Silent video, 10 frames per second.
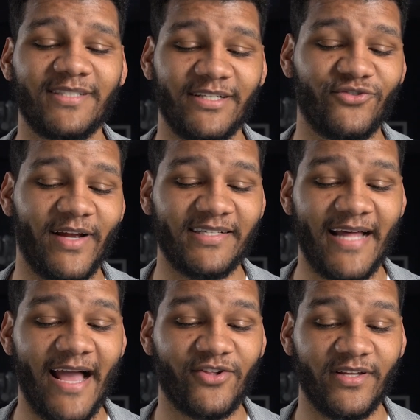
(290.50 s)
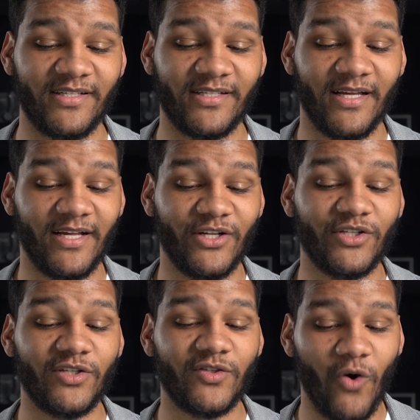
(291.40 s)
in transactions,
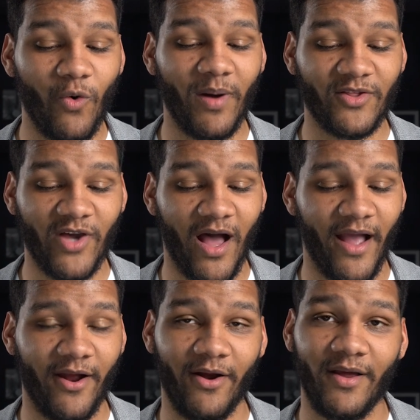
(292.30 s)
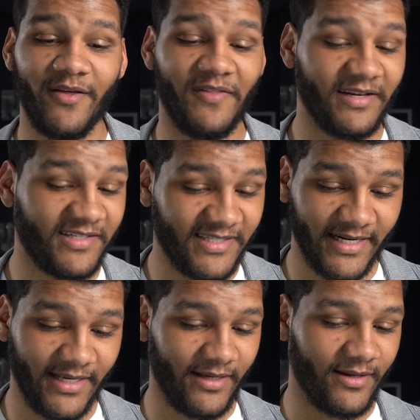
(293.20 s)
so much higher than
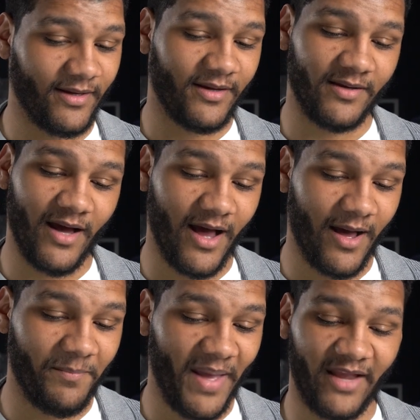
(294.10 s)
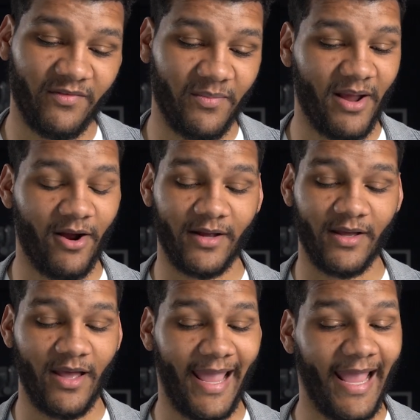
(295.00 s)
Citi, uh, Bank of
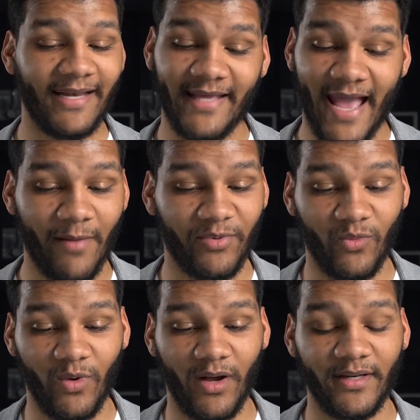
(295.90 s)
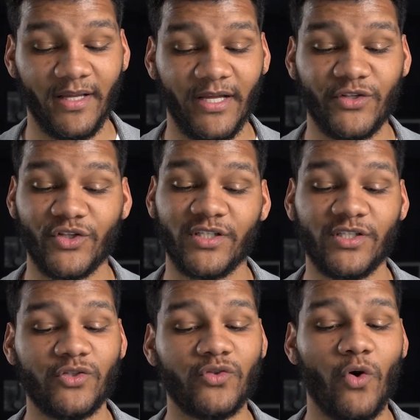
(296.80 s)
America, and Capital One. It's just
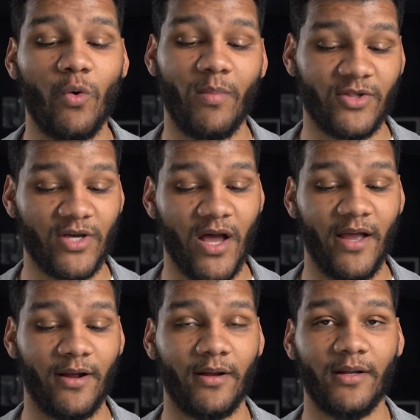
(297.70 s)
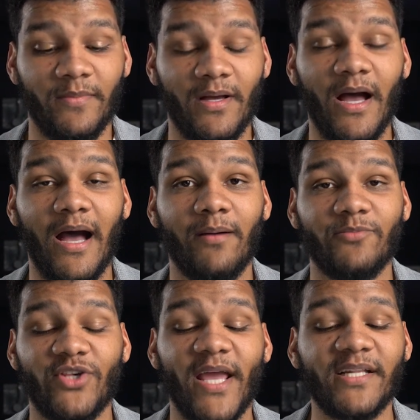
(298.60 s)
so much higher.
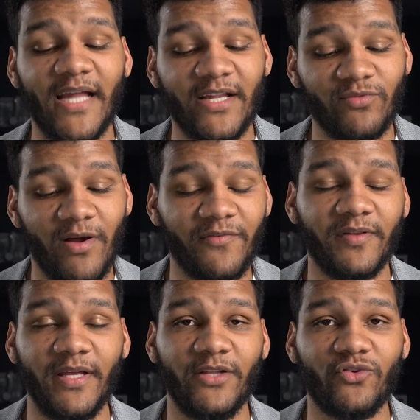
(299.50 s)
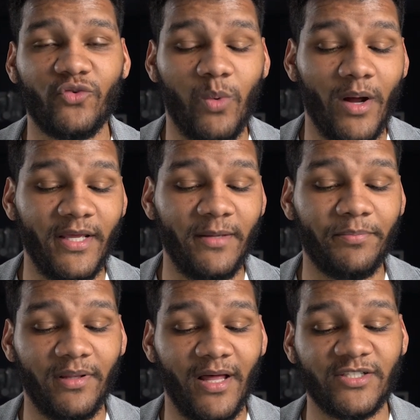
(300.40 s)
Um, Chase has roughly 20
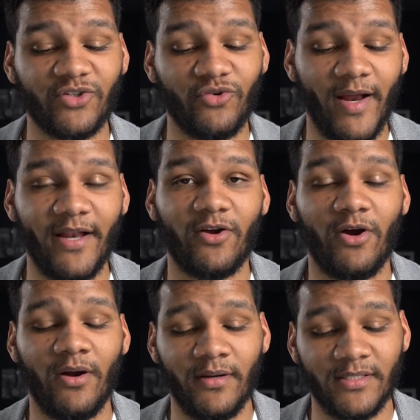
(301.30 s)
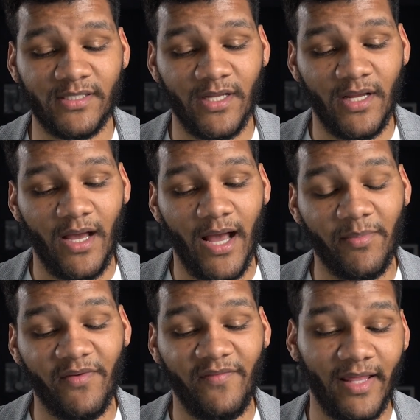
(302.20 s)
plus credit cards
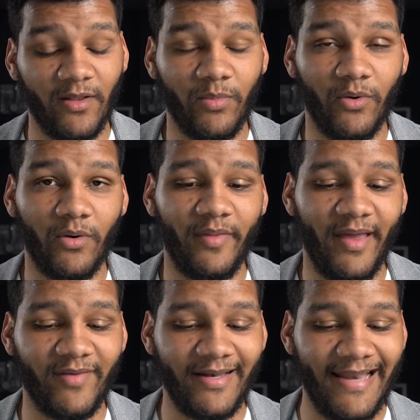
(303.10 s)
um, available. They have a